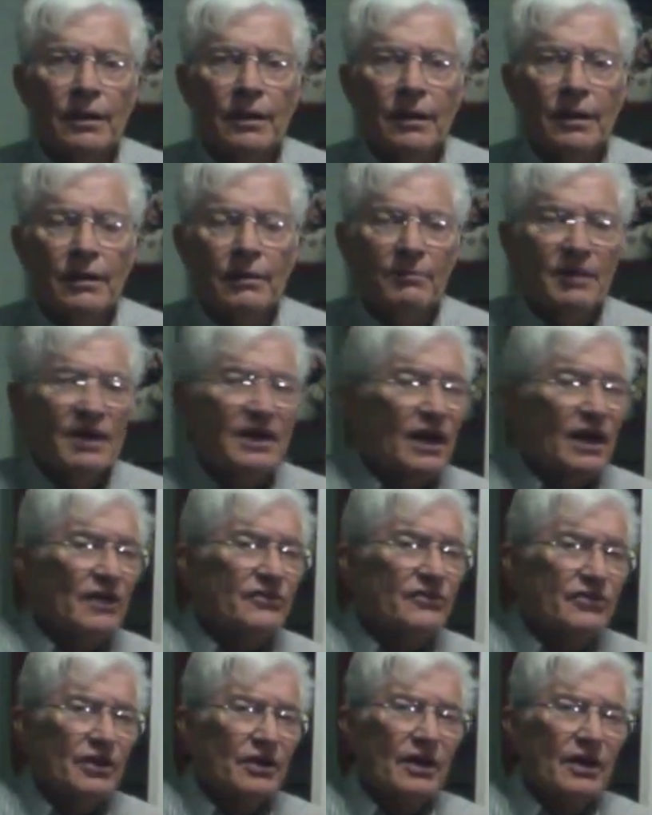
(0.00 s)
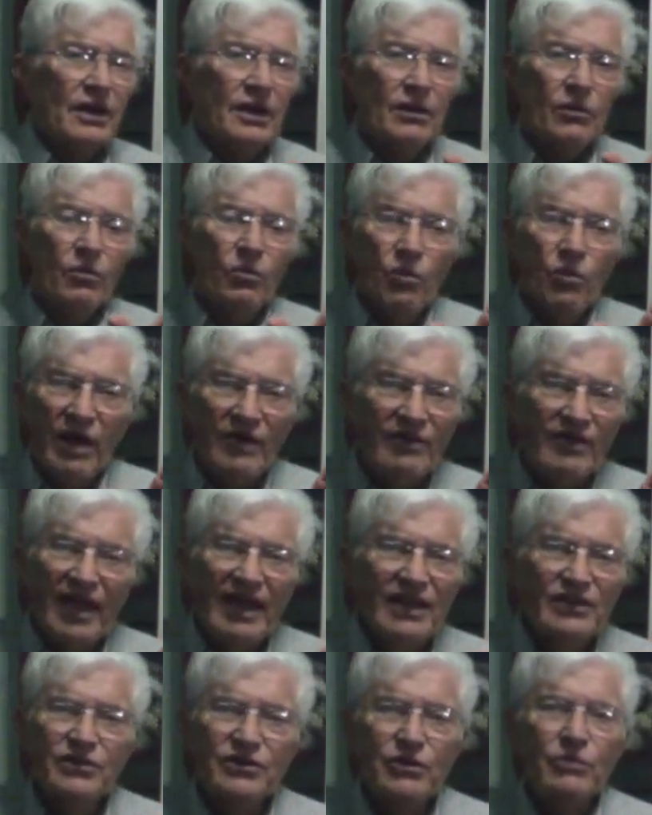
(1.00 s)
Because when
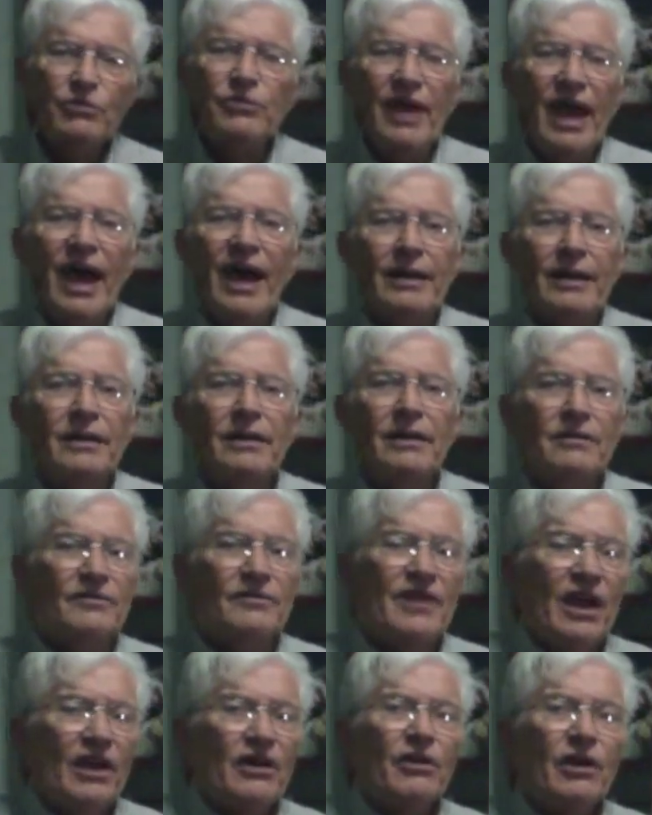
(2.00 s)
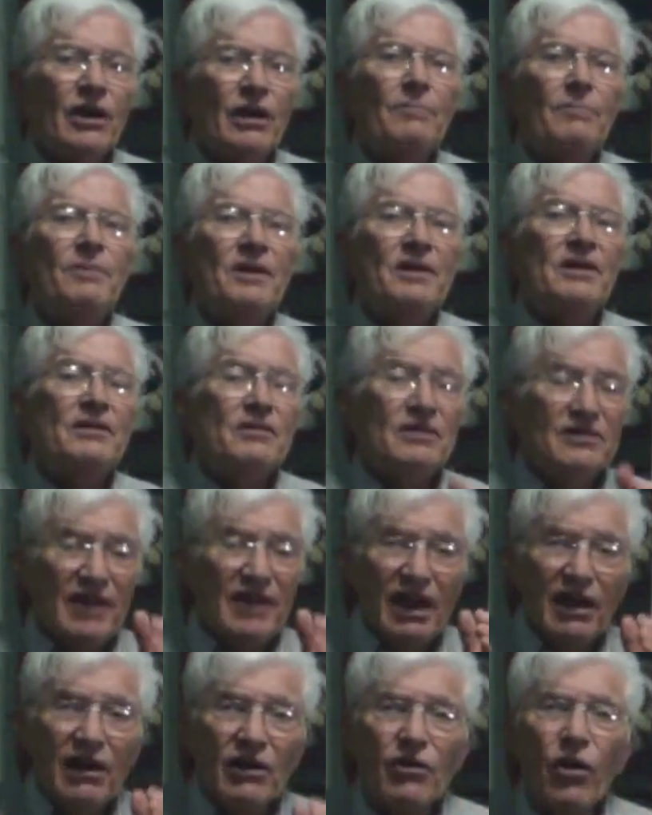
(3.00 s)
they do that, they're
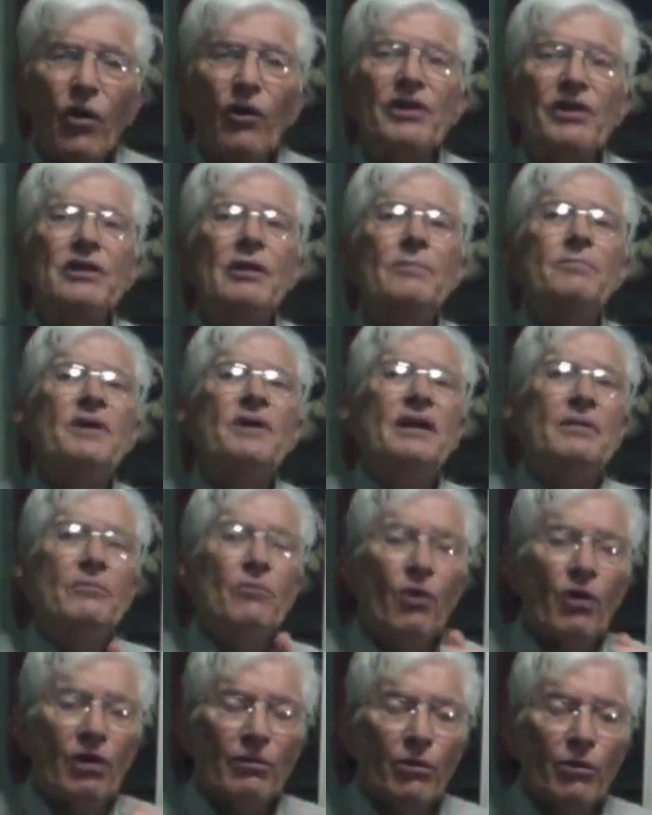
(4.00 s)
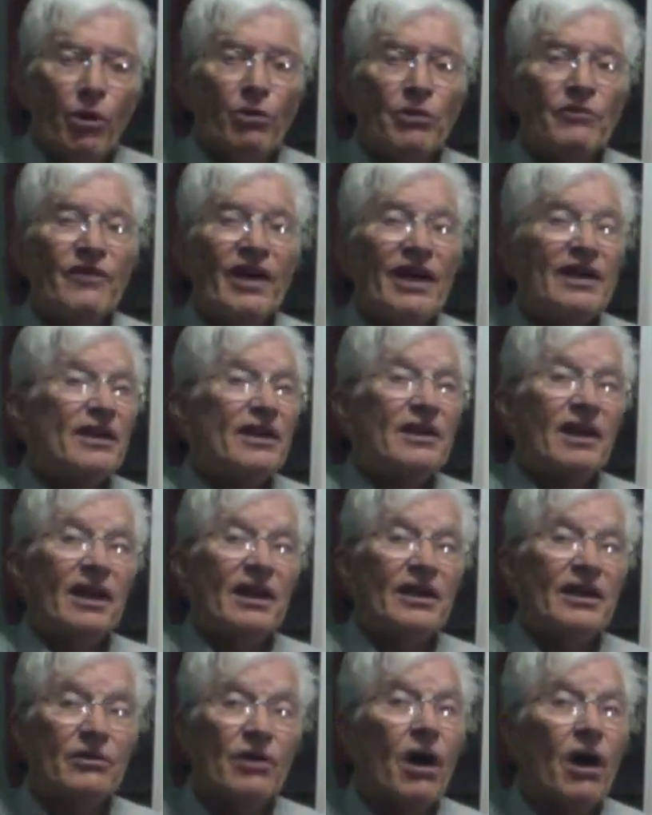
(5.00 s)
going to be more motivated
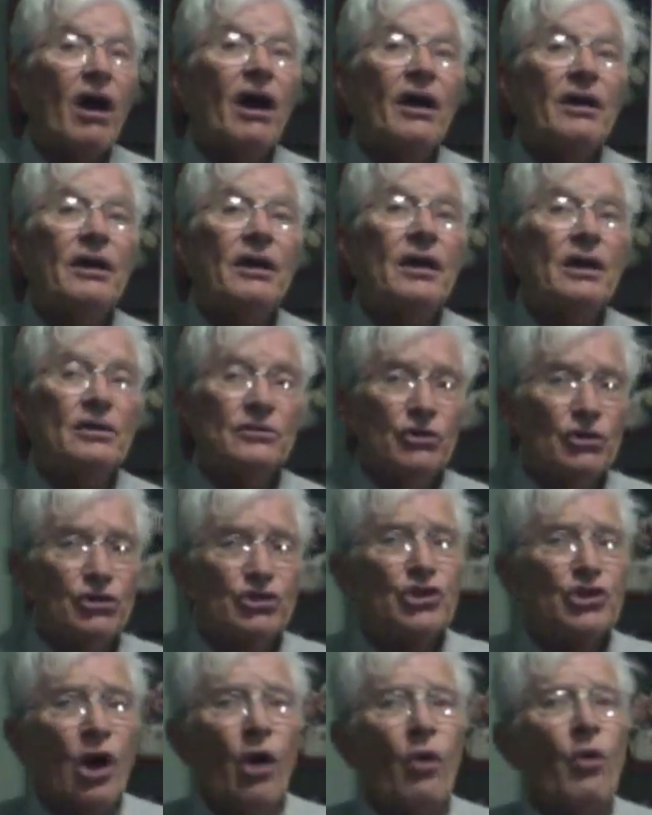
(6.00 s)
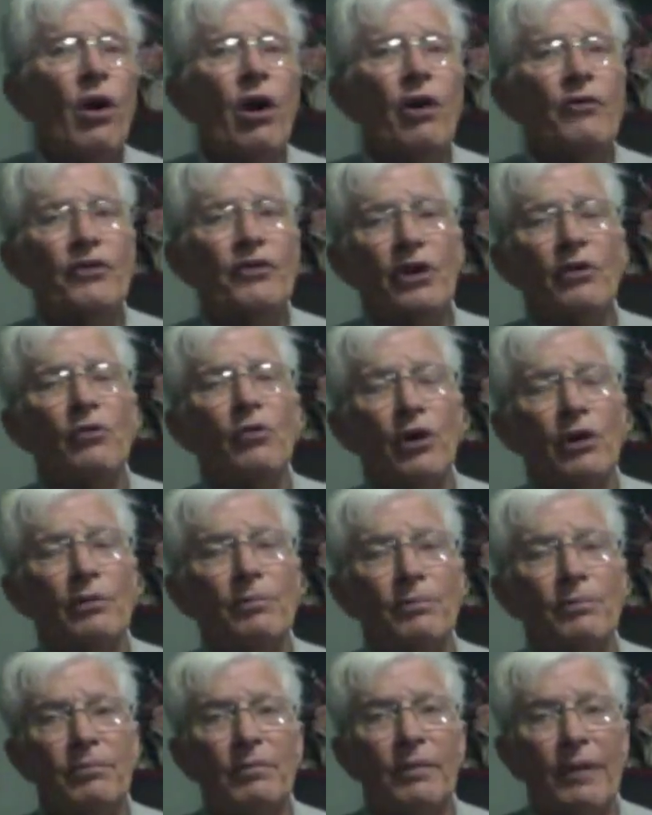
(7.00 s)
later on to show all their work
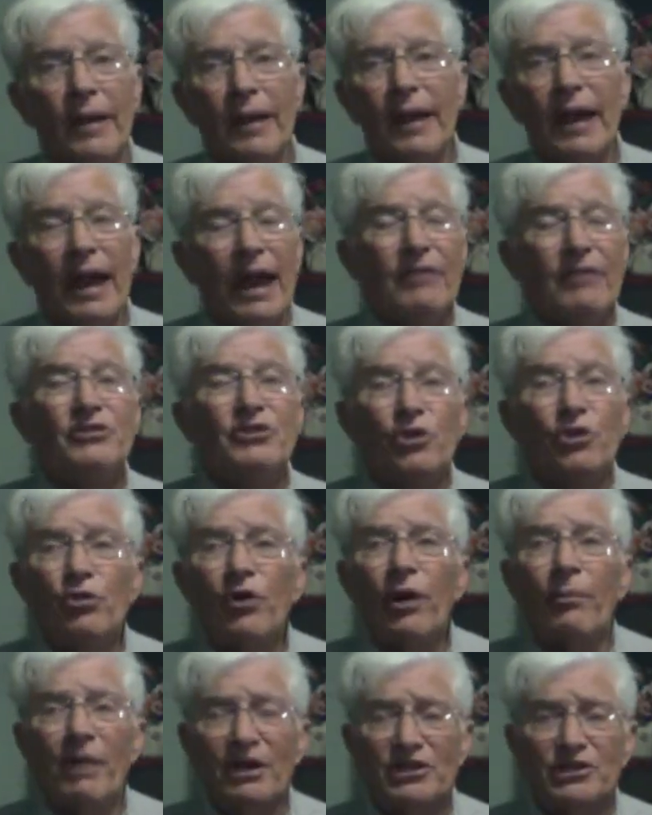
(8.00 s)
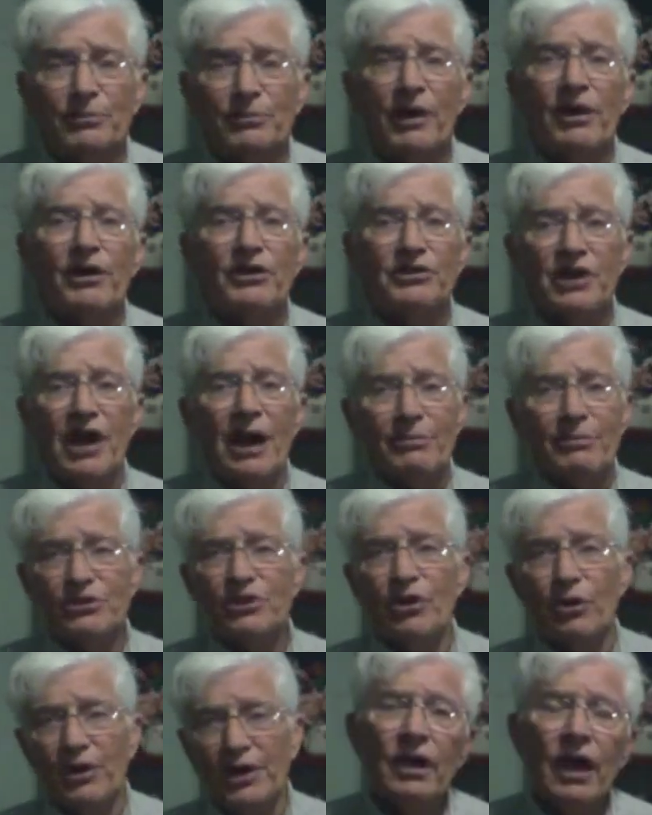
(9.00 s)
and do a much better job
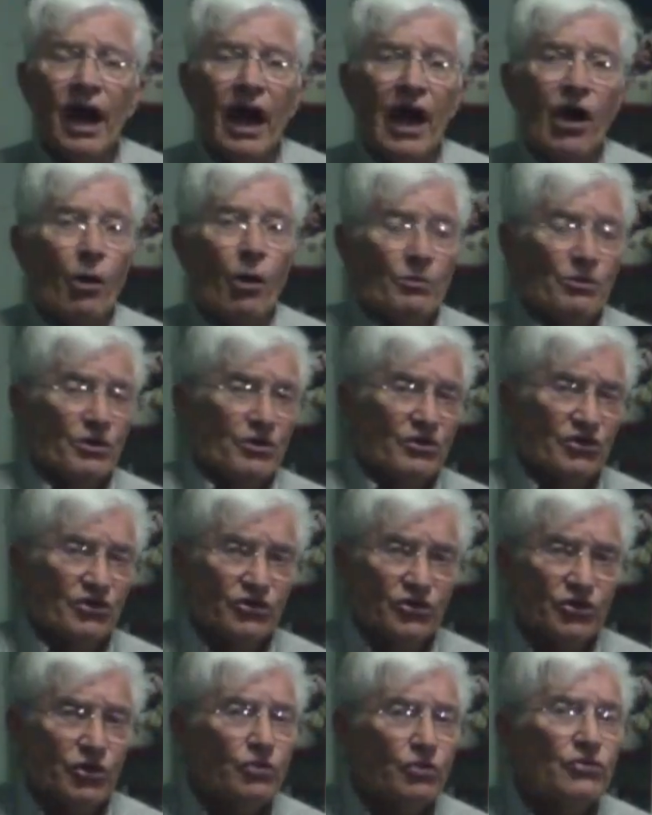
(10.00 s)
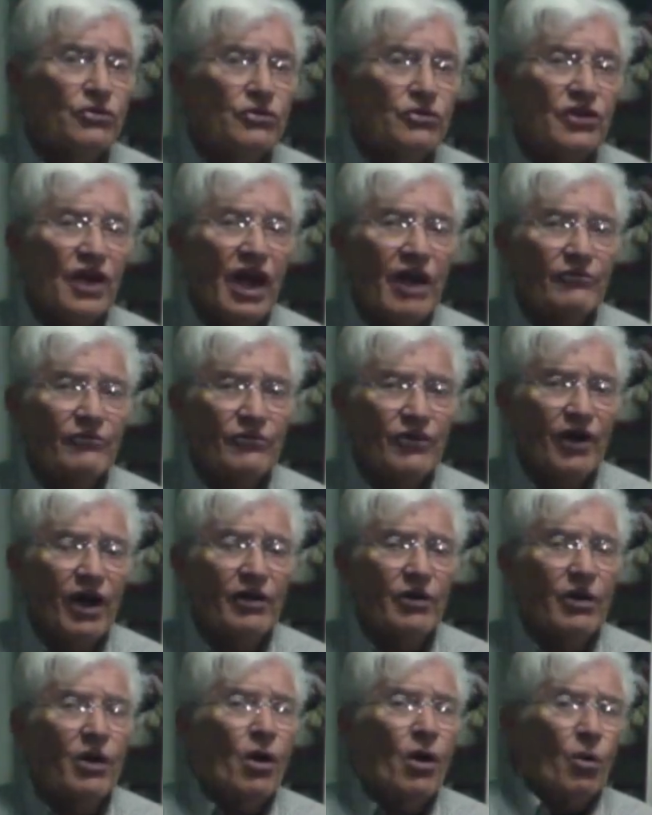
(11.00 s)
showing it. I hope your students have
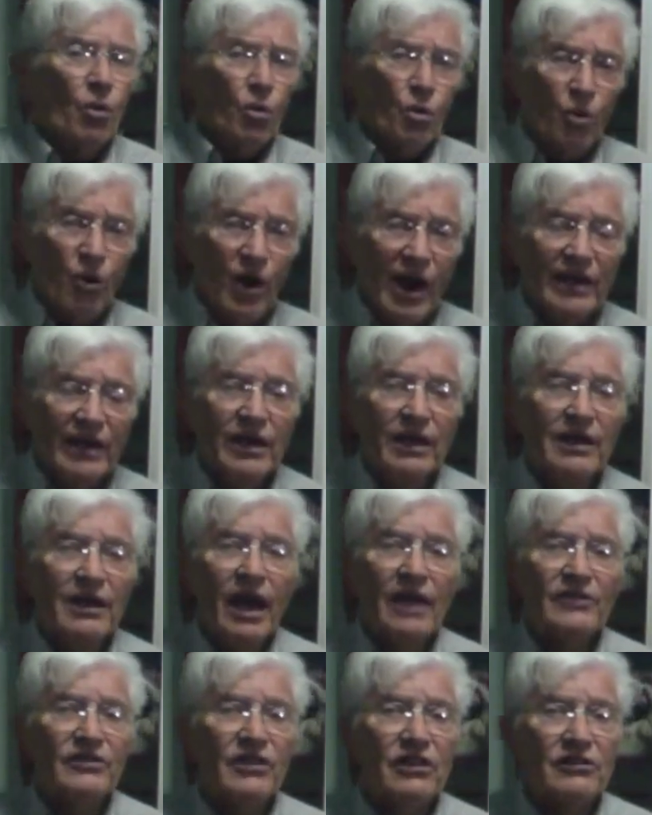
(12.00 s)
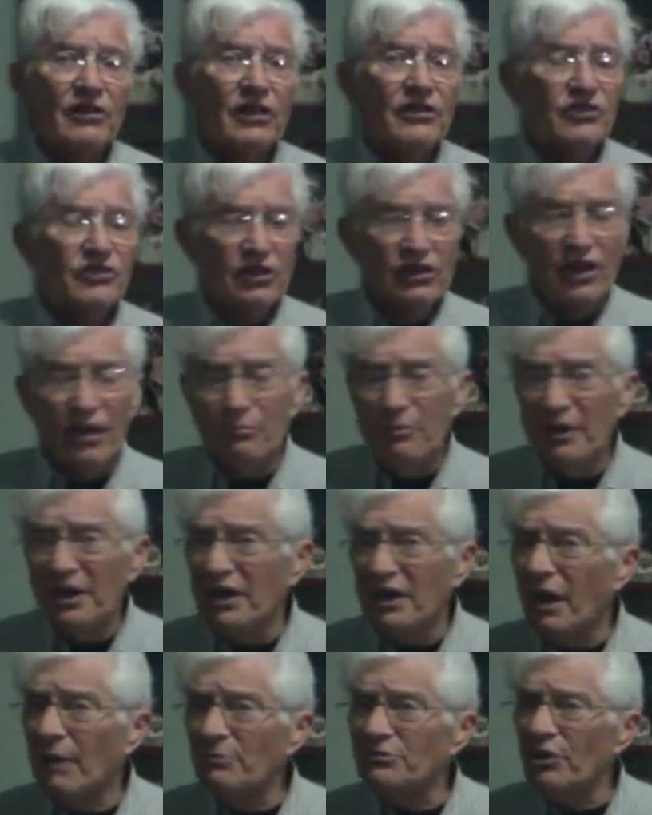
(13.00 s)
fun recognizing this and it
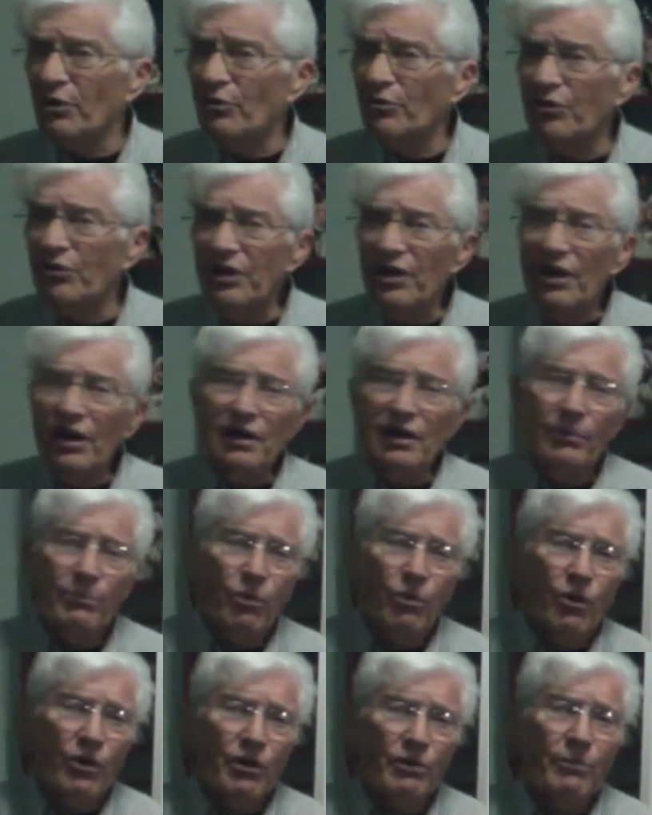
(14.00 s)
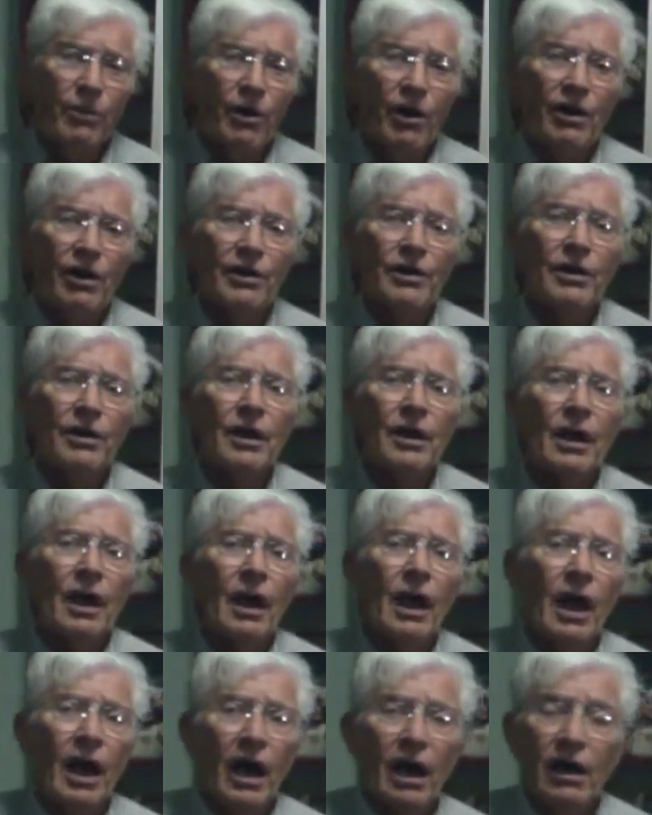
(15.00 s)
becomes a really important part
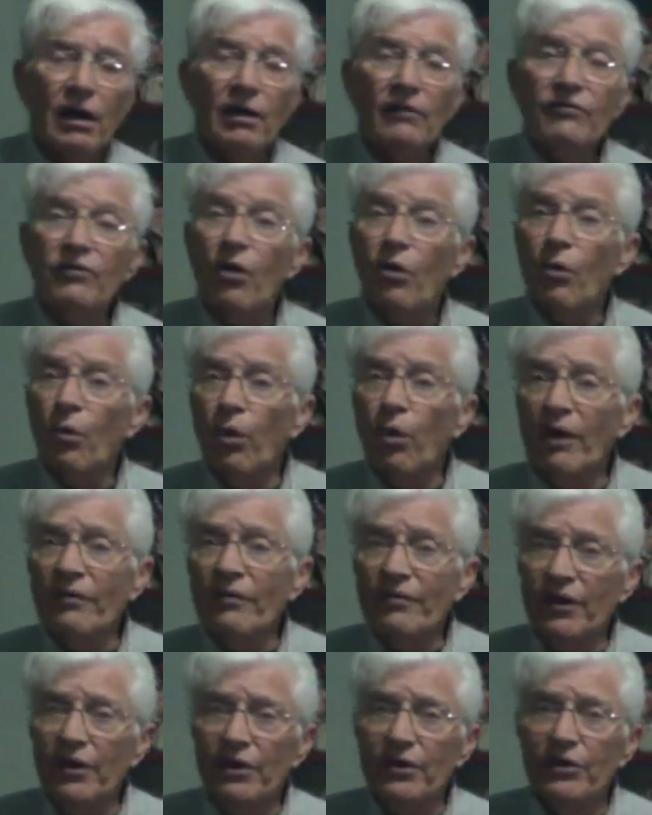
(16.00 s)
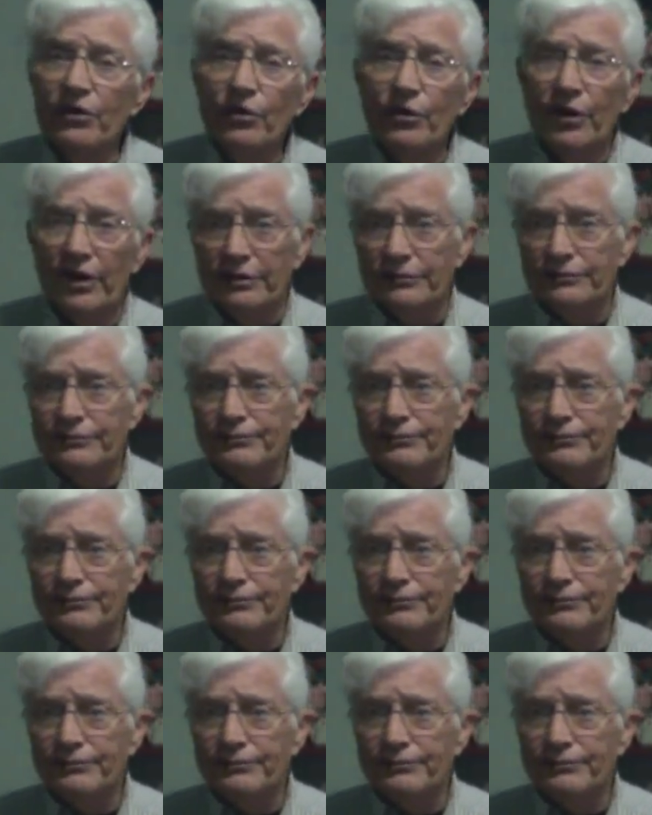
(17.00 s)
of what they're doing.